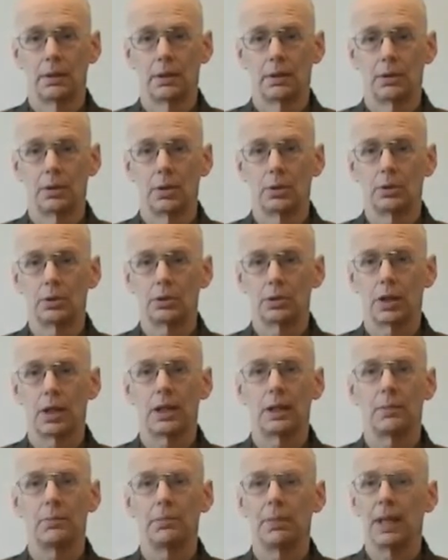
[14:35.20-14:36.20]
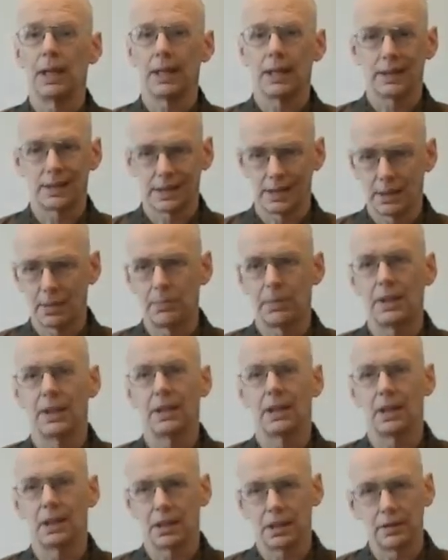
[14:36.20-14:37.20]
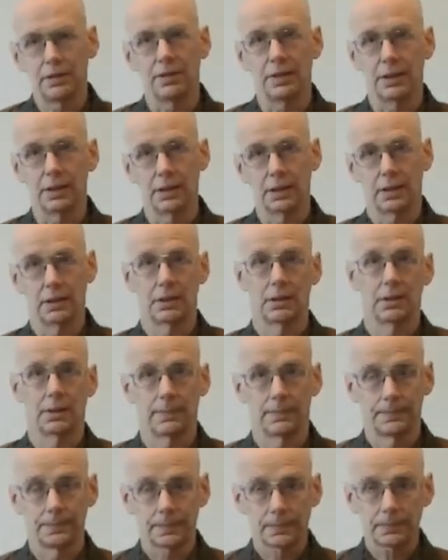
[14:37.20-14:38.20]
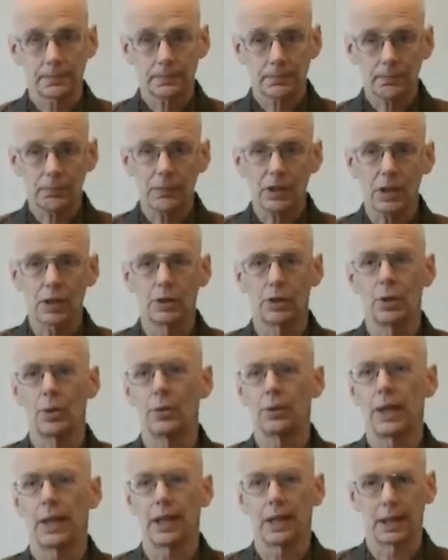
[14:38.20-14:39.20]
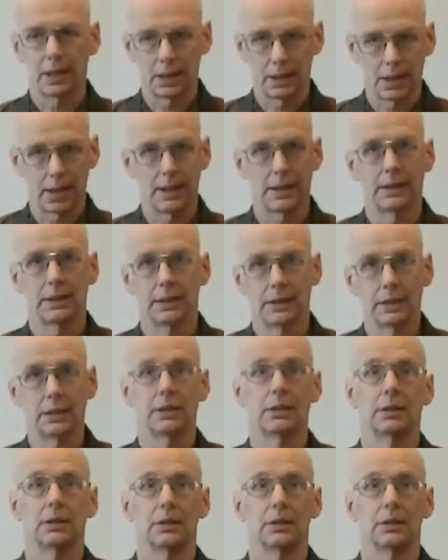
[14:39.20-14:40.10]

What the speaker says: Don't try to make something of it. Don't analyze it.